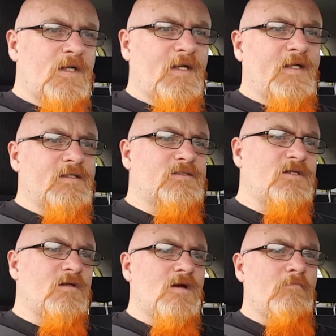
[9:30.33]
and it's
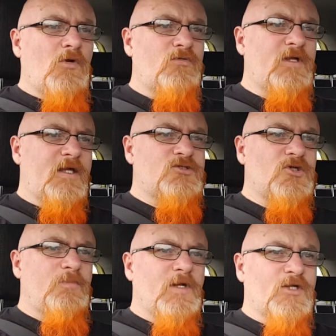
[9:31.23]
a modern day
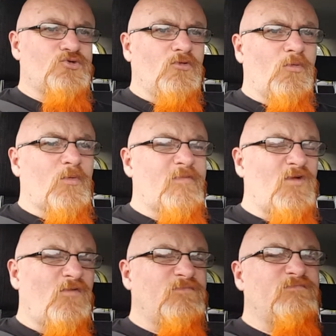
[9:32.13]
supernatural one. I'm
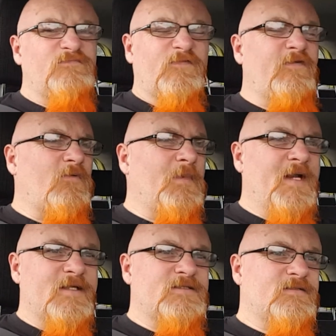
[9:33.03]
not
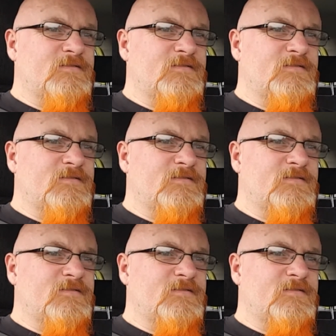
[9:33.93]
filming it